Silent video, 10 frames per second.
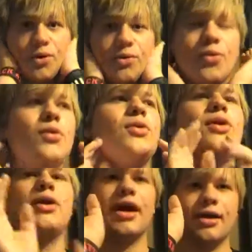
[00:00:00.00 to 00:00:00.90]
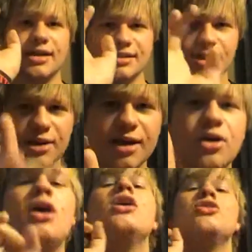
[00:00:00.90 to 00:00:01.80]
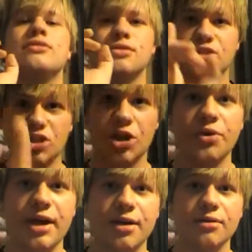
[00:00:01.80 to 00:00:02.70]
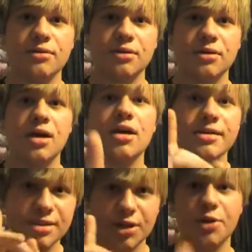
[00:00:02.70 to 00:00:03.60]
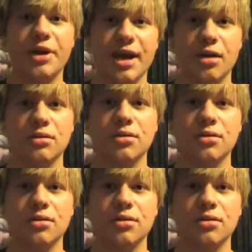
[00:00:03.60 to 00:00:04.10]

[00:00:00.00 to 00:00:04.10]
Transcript: whoa, whoa, whoa, okay, slow down, slow down, slow down.